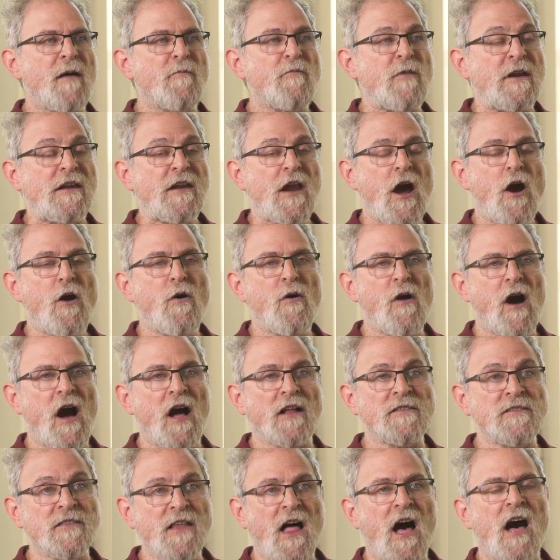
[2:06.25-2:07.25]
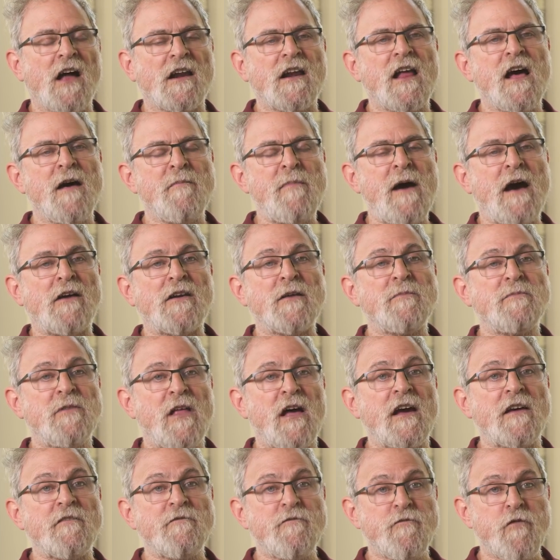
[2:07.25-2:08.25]
We know a lot about
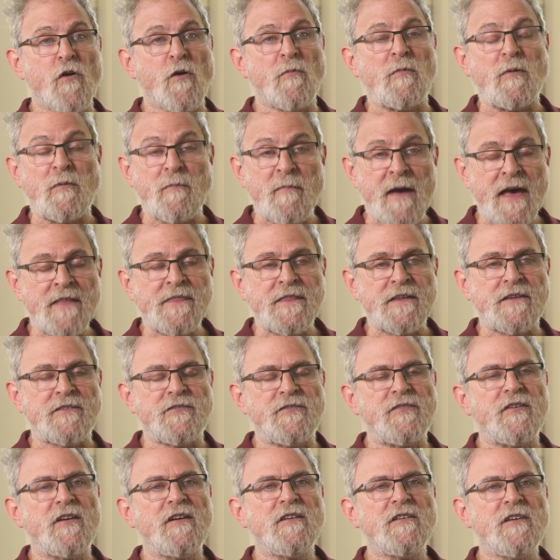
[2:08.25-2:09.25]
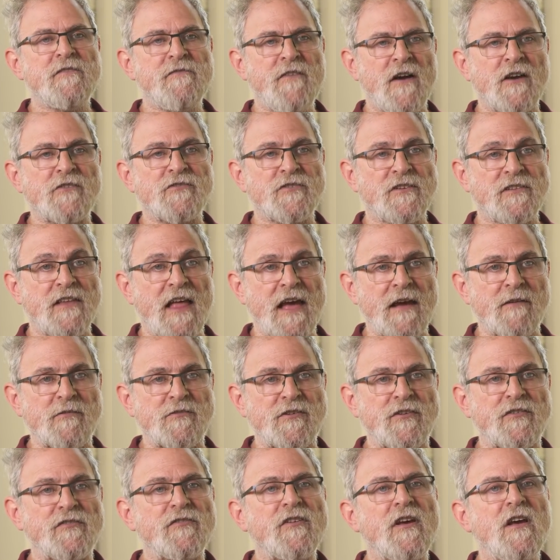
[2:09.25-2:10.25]
applying formal methods to functional
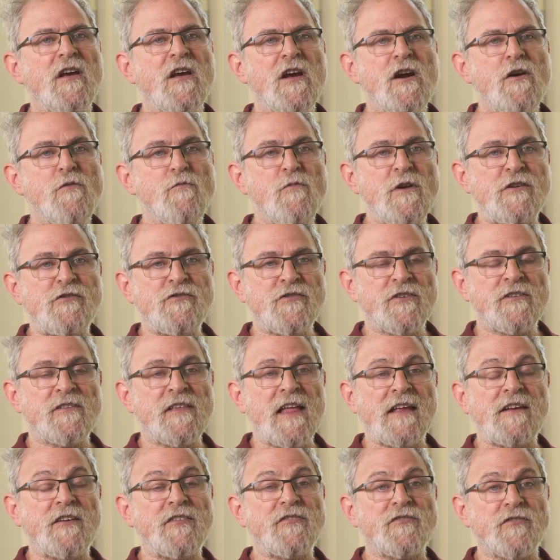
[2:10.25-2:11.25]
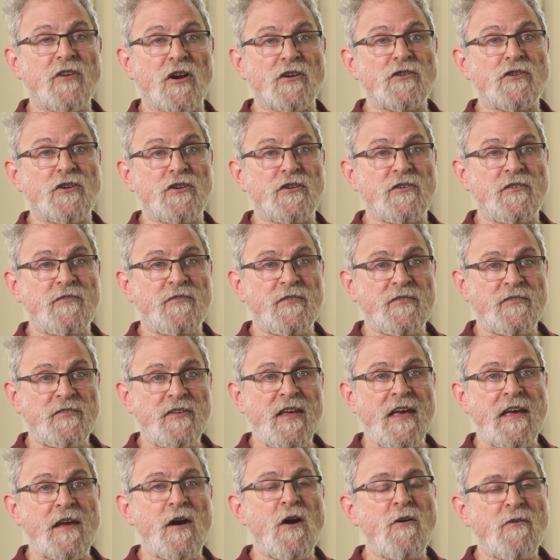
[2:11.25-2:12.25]
languages, which should let us start to
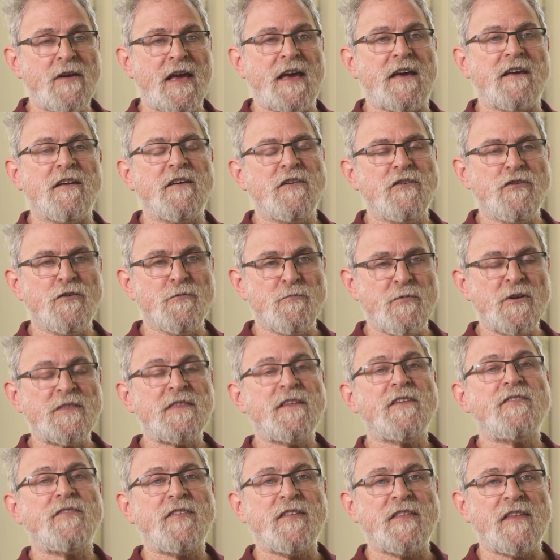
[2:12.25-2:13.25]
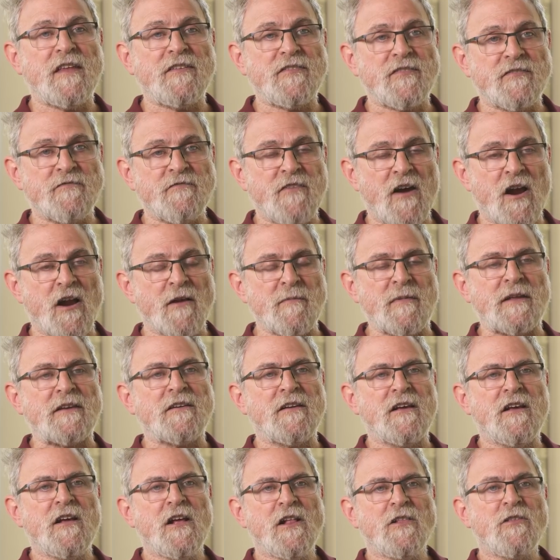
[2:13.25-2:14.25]
say, okay, you put this in this
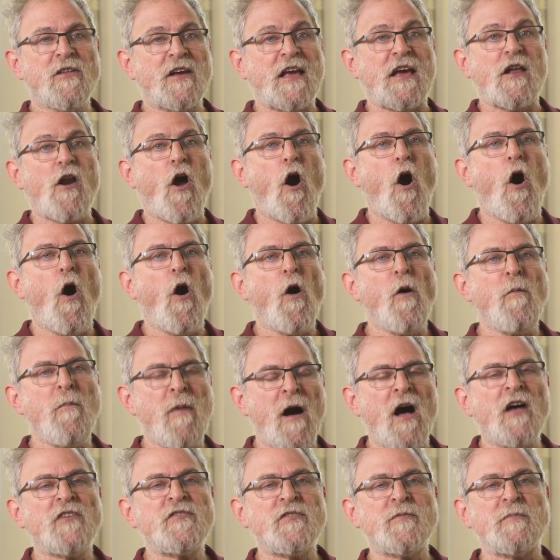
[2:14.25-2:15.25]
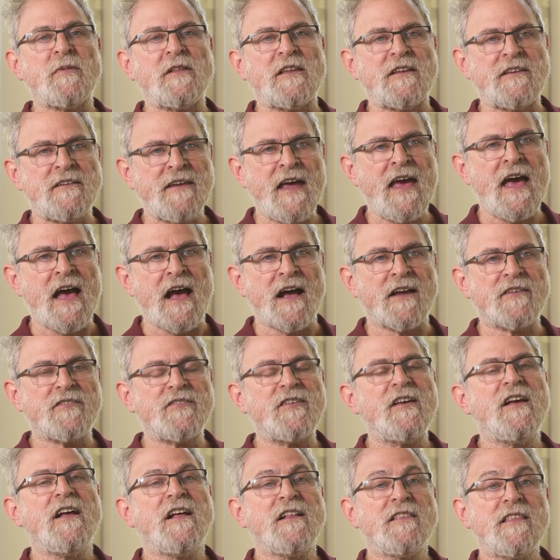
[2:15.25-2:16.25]
environment, look at all possible
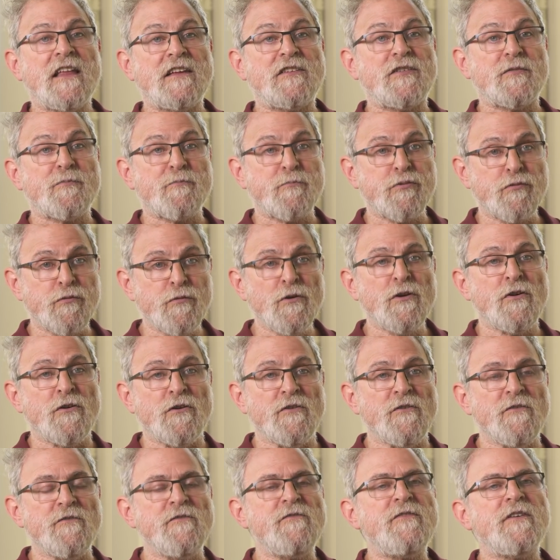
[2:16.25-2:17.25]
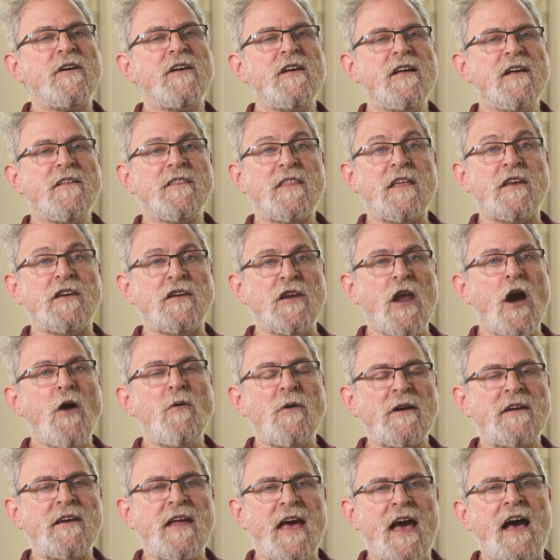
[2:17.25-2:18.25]
attacks, let's prove that
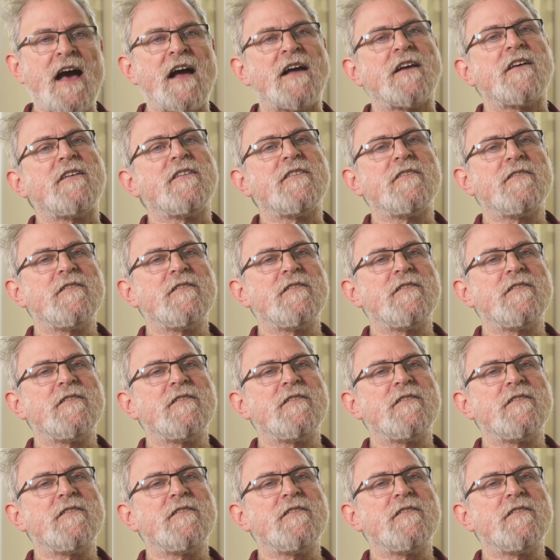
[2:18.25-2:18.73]
no attack